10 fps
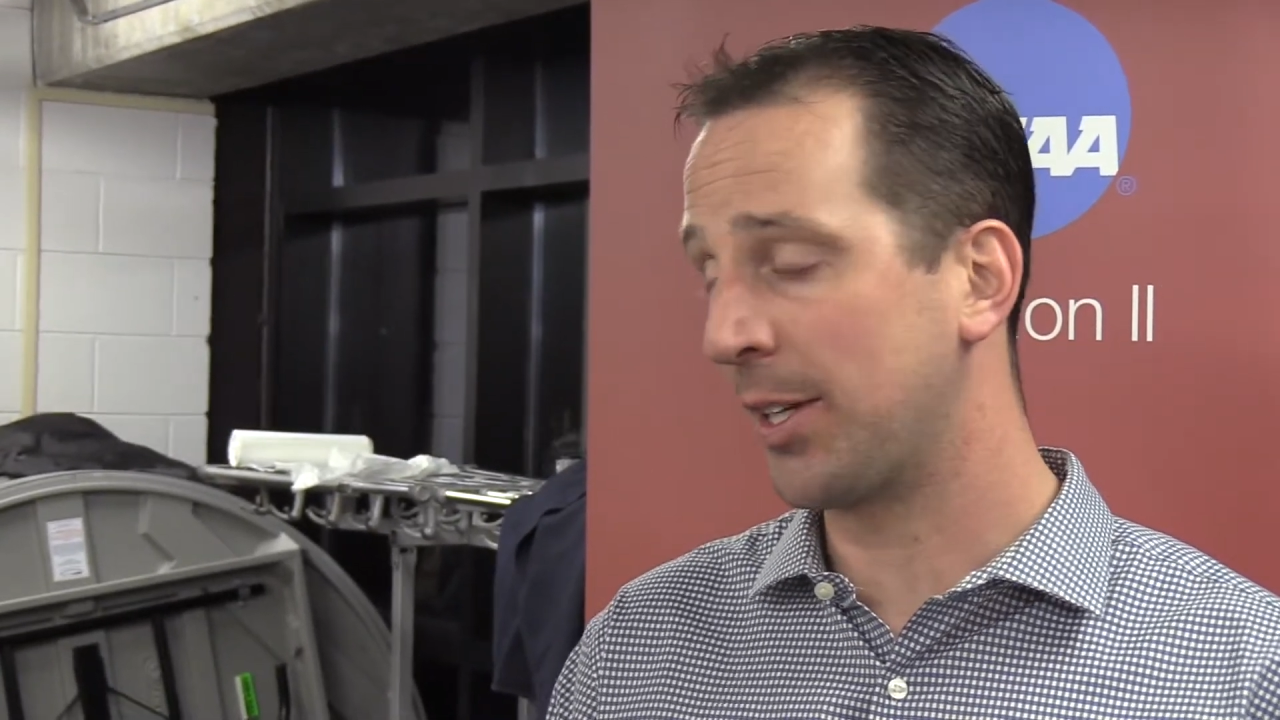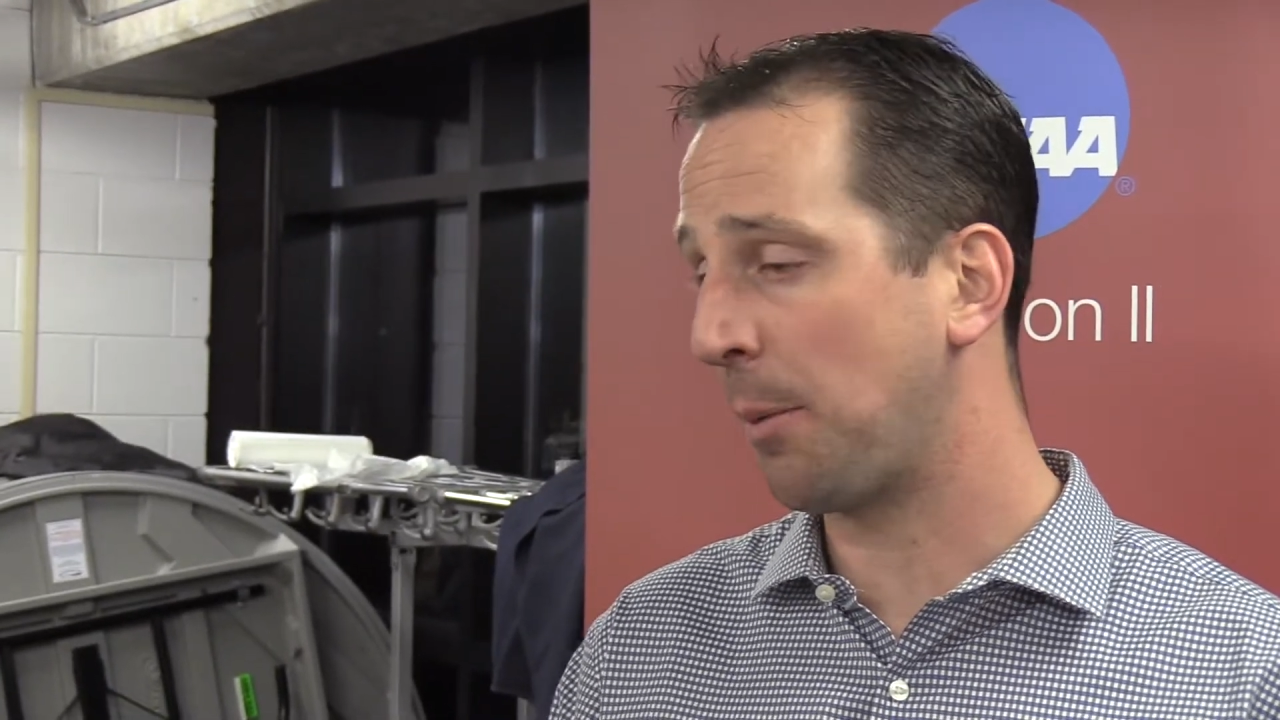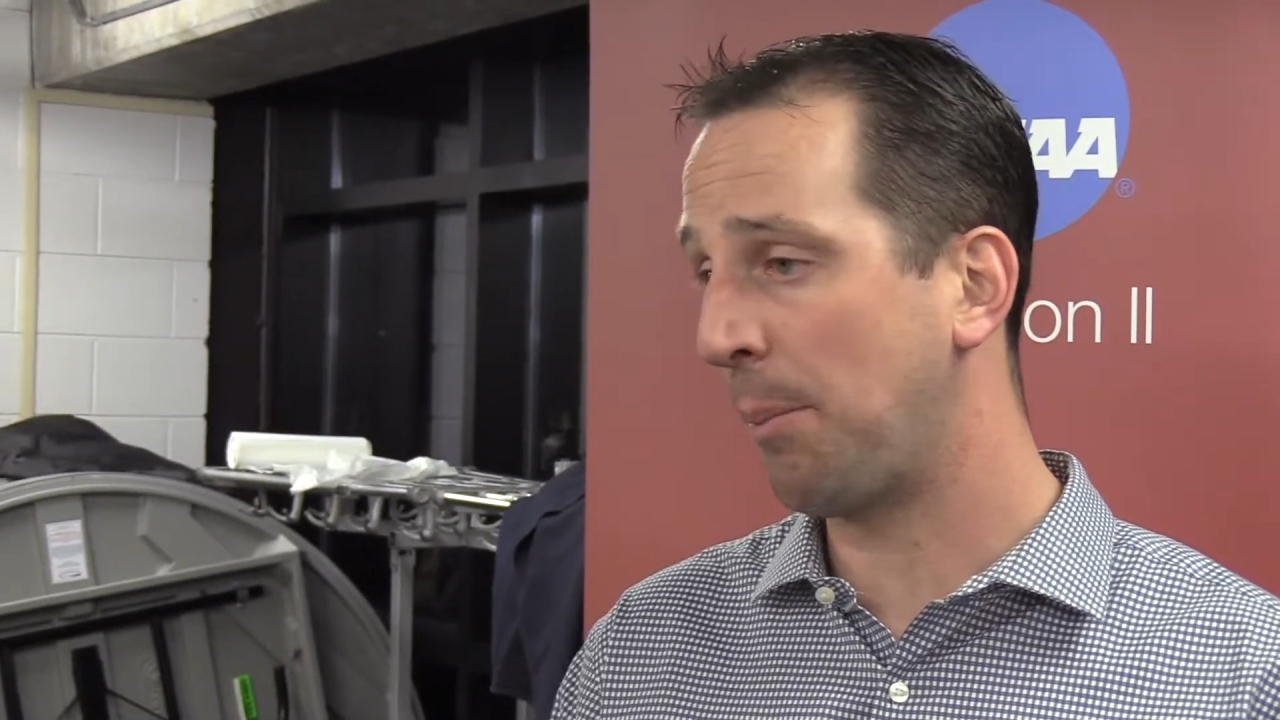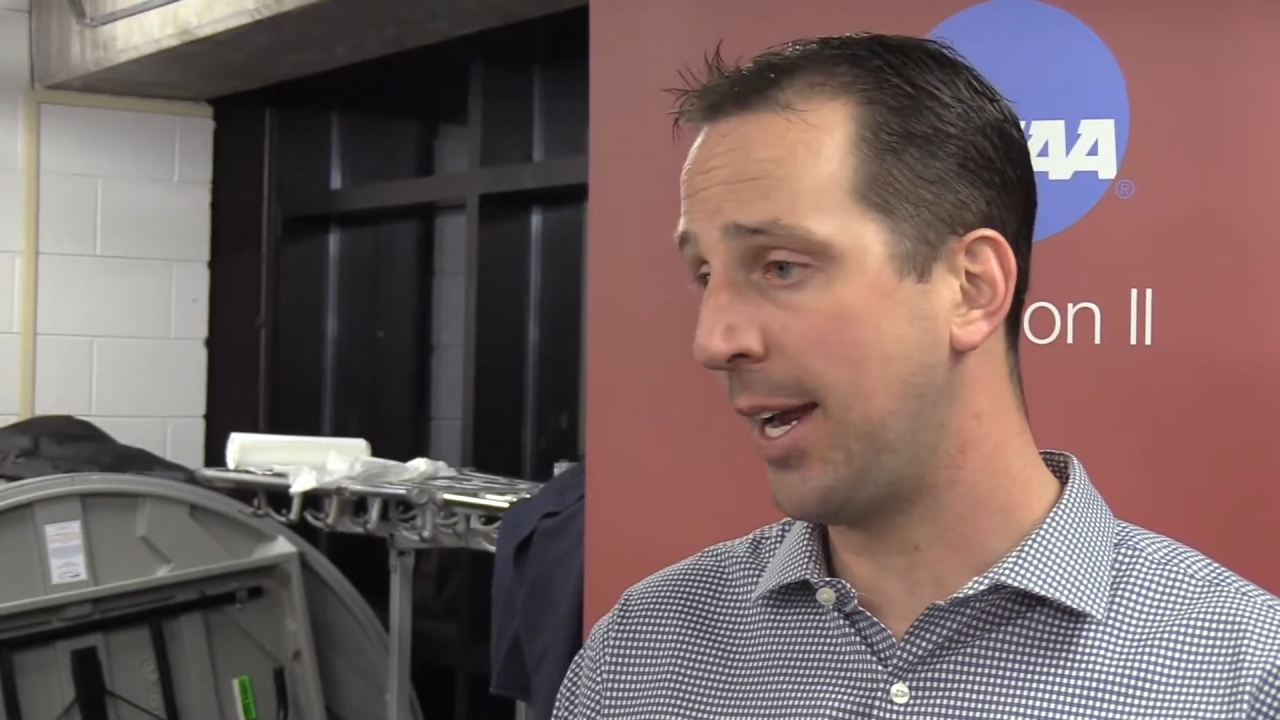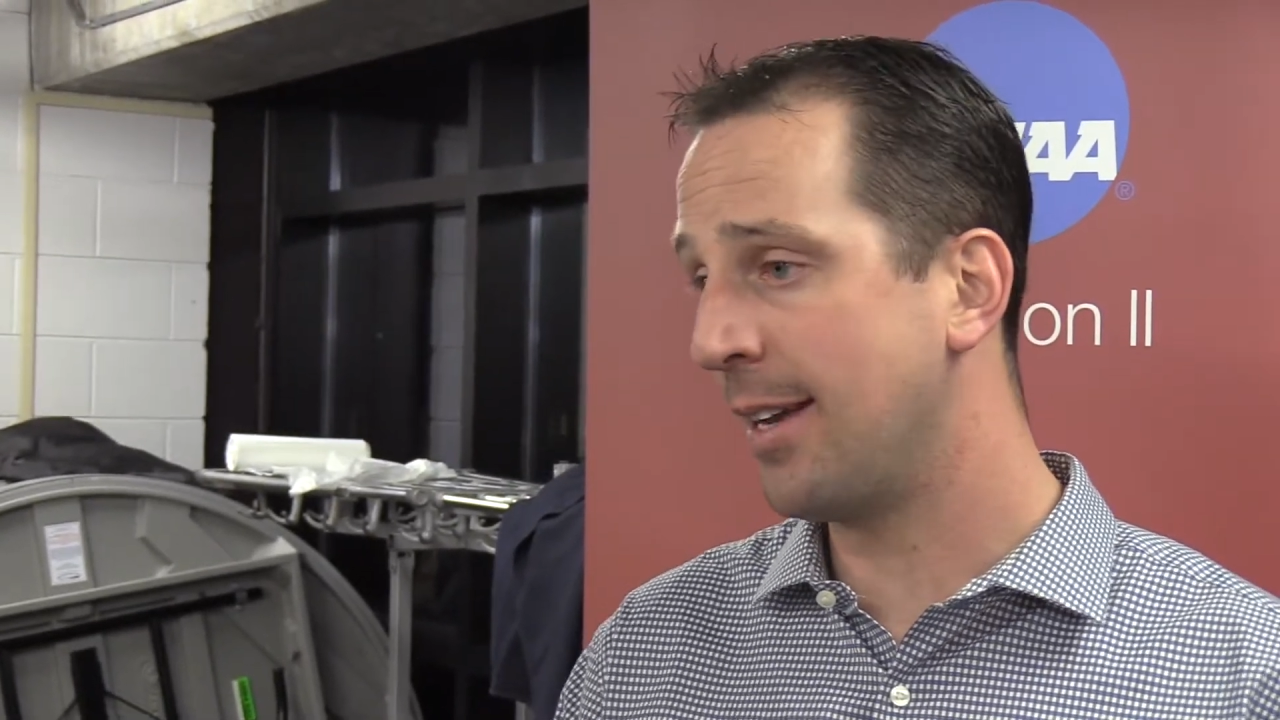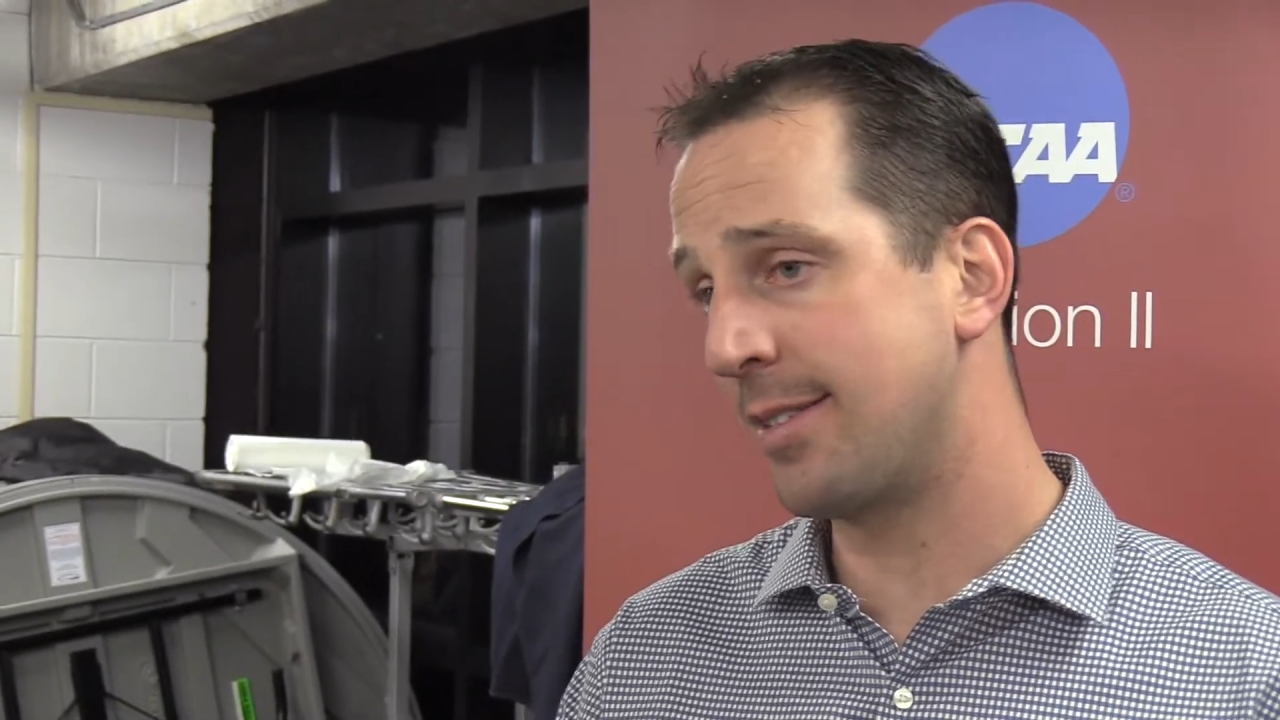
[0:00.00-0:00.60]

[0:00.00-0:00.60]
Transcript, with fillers: want to compete.